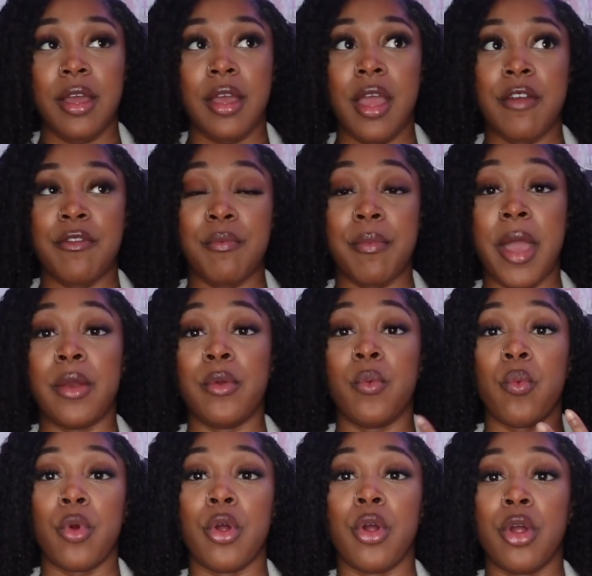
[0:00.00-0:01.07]
if
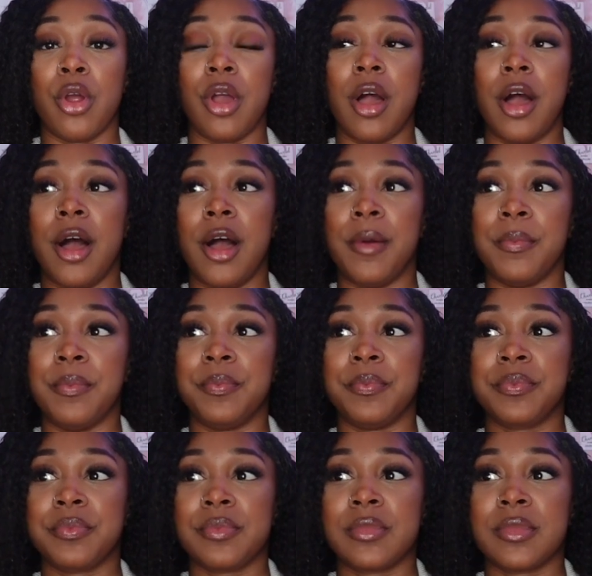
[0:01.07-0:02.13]
men were
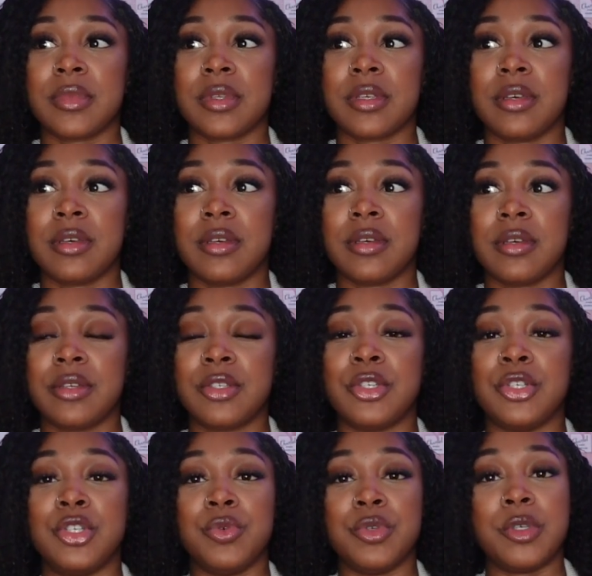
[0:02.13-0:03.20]

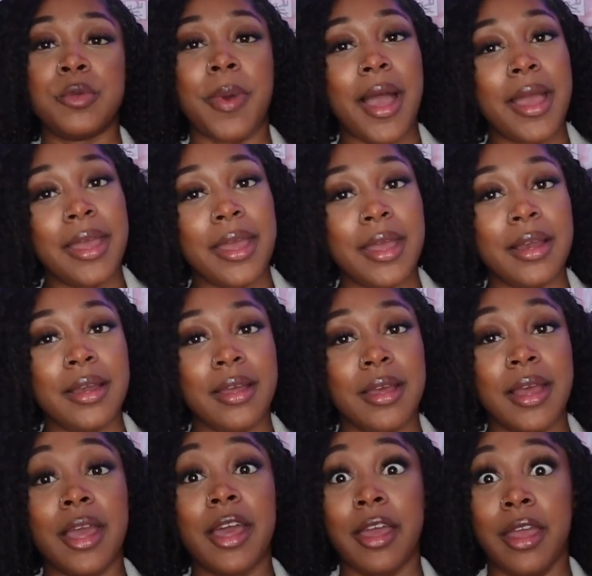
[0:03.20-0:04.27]
seduced by it?
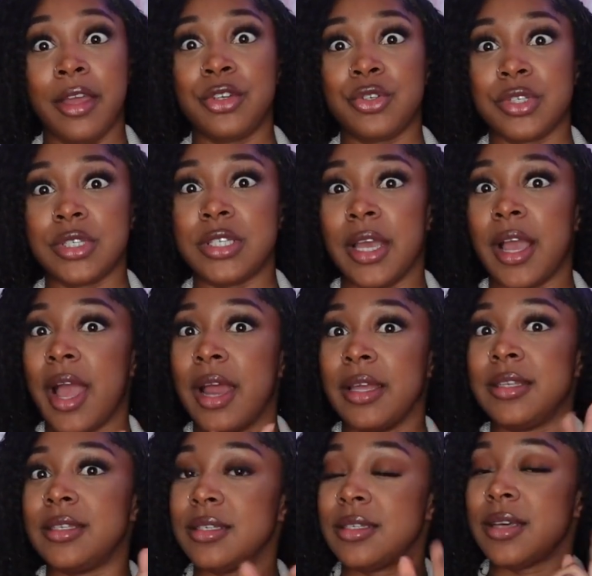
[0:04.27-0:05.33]
Interesting. I
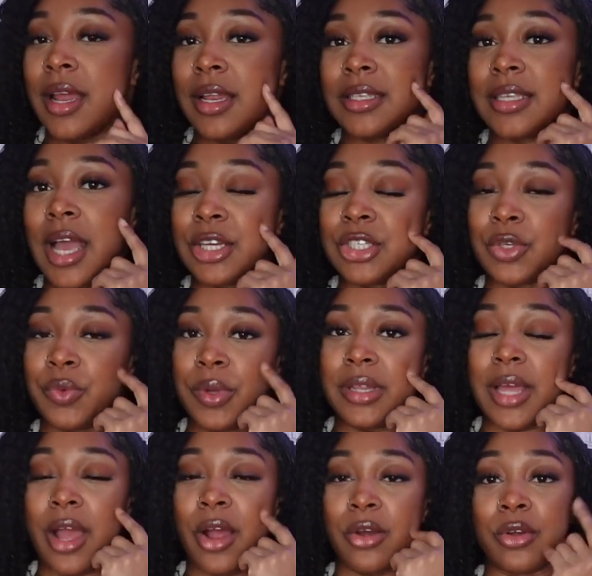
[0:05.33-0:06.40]
need to actually read
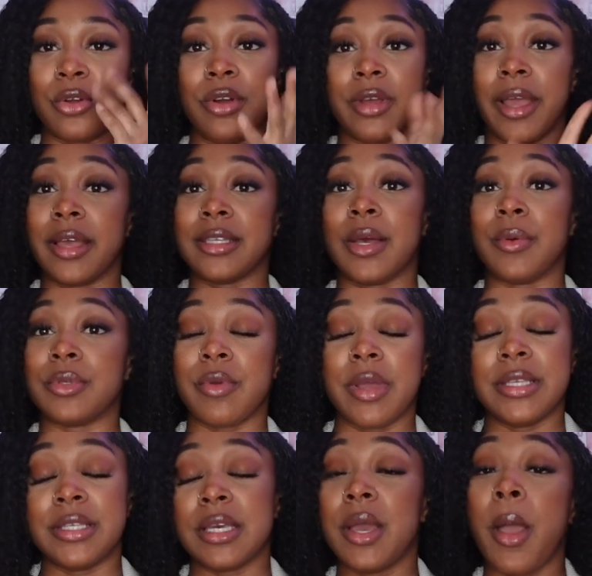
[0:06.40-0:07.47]
that article again because that was
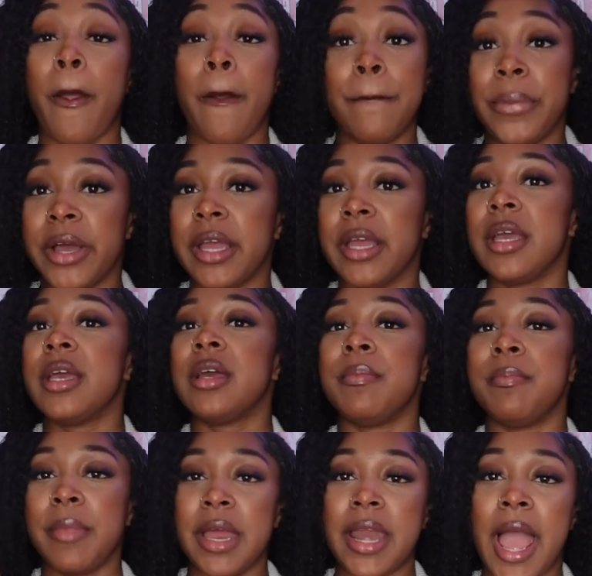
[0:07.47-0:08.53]
crazy. But
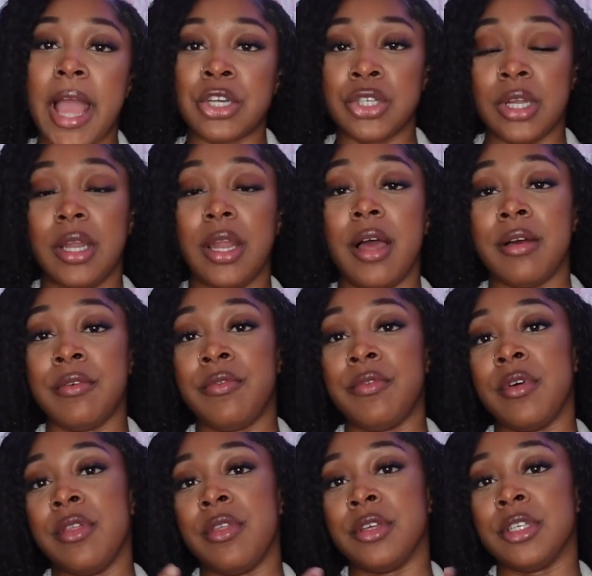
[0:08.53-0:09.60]
men actually
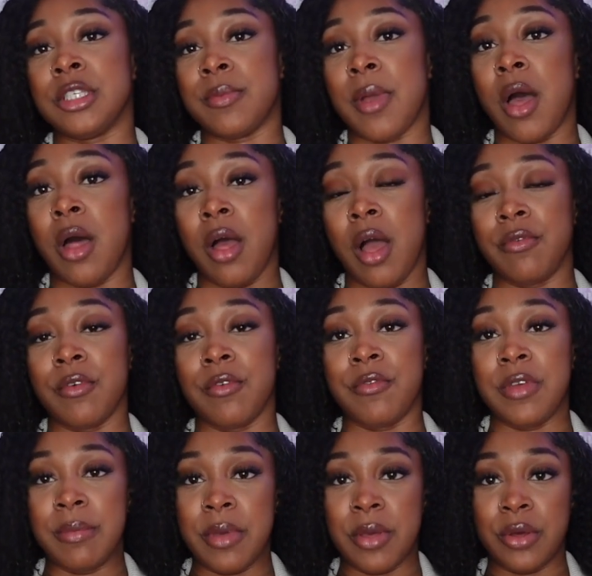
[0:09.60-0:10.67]
love the smell of a
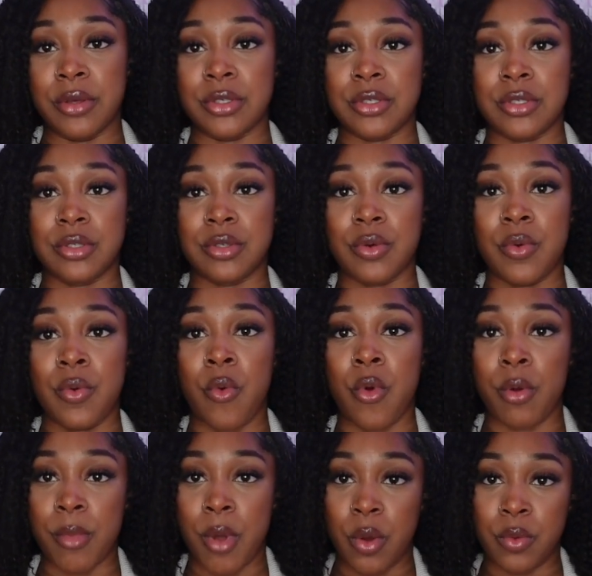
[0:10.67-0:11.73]
female's
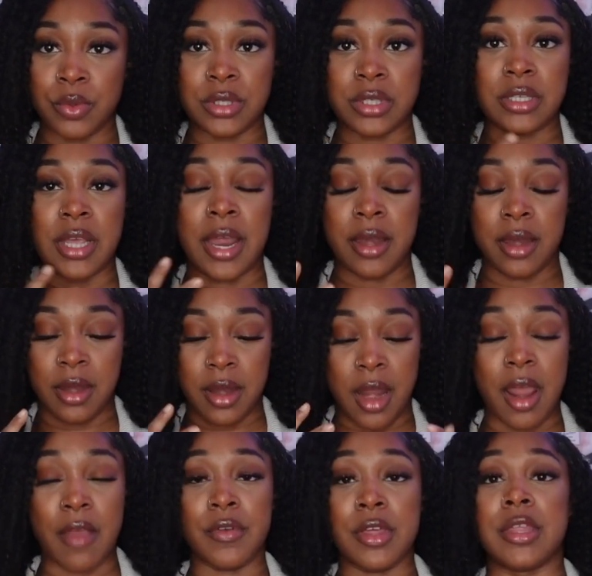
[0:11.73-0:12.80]
hormones and
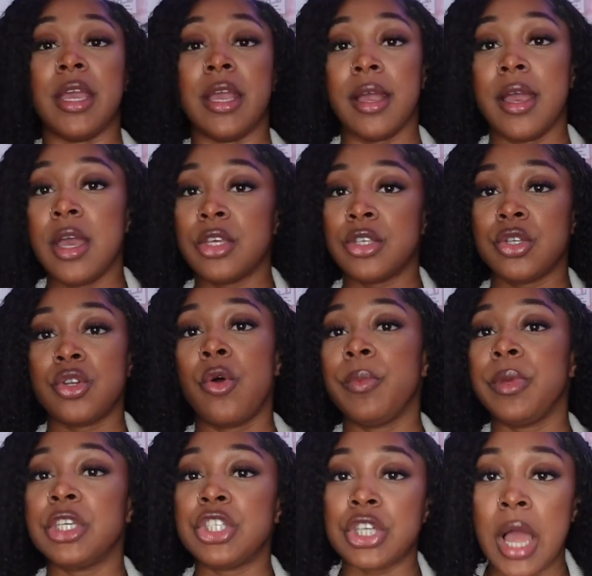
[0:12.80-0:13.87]
everything. So don't
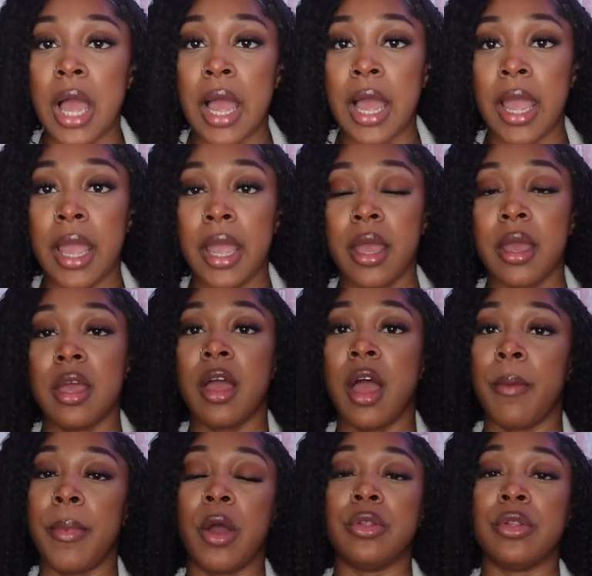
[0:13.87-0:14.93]
be shy
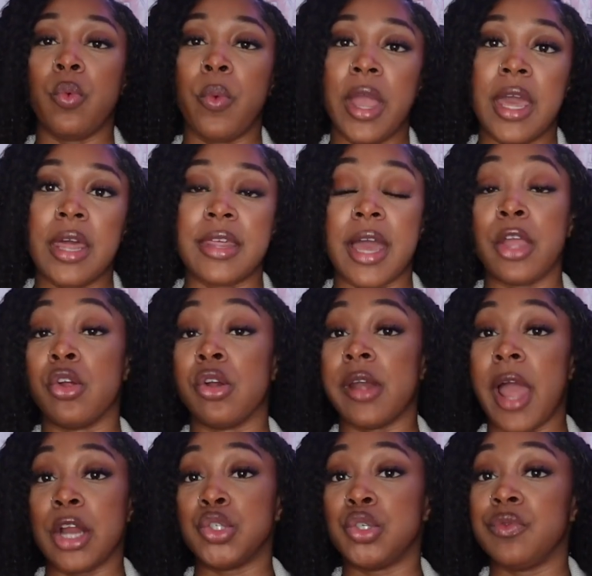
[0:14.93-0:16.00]
about the way that your
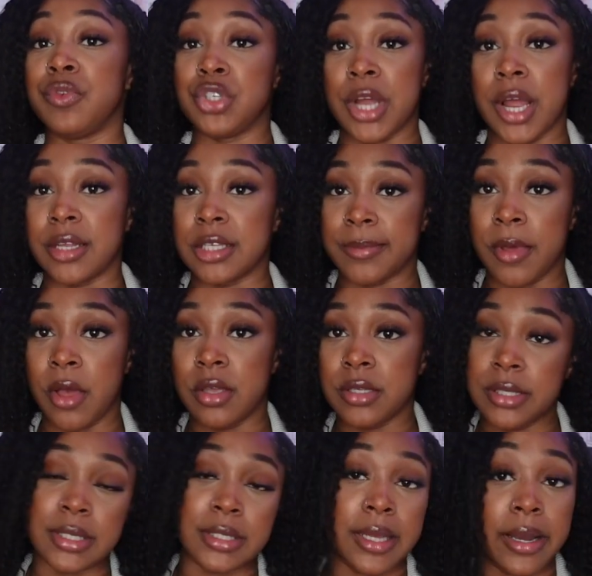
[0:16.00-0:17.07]
natural vagina smells,
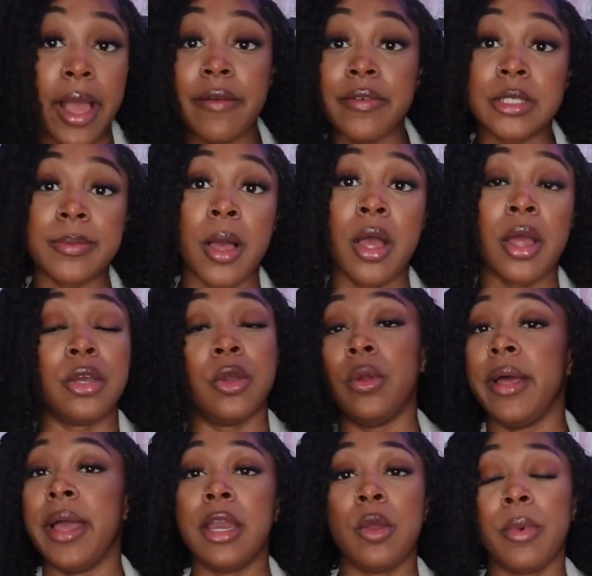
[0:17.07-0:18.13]
because it's gonna have a smell, and don't
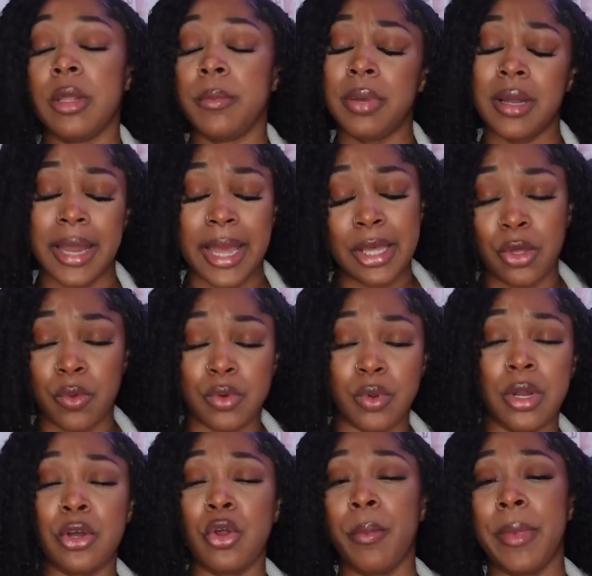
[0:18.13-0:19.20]
let anybody play you. Don't
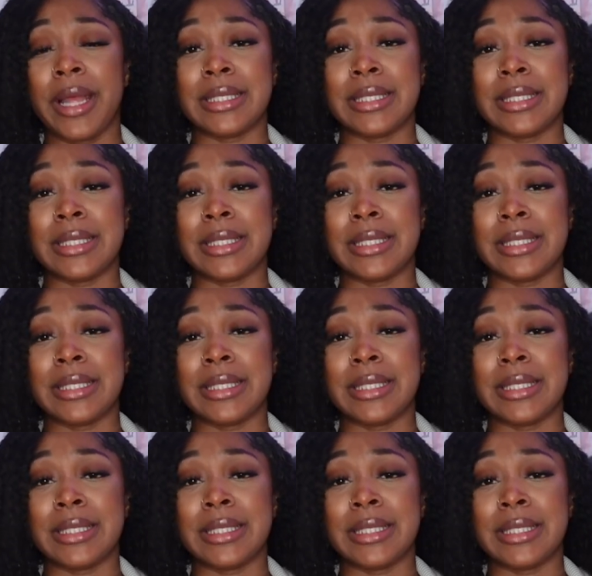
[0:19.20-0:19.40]
let no man